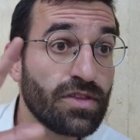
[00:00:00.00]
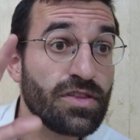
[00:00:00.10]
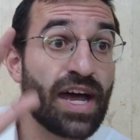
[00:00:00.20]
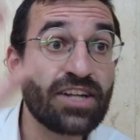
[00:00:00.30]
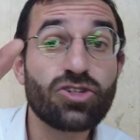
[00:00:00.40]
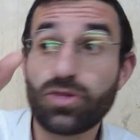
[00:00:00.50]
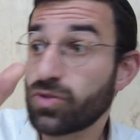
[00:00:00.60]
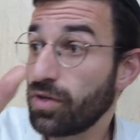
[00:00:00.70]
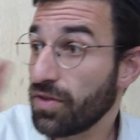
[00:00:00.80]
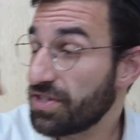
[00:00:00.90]
non-Jewish
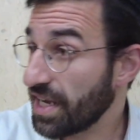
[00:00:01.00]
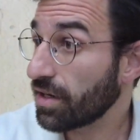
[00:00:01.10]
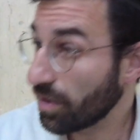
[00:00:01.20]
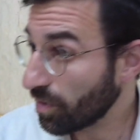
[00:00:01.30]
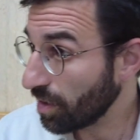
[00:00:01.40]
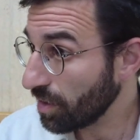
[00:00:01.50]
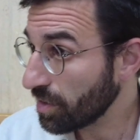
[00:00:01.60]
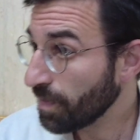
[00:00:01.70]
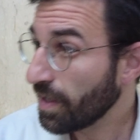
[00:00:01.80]
world, the secular world,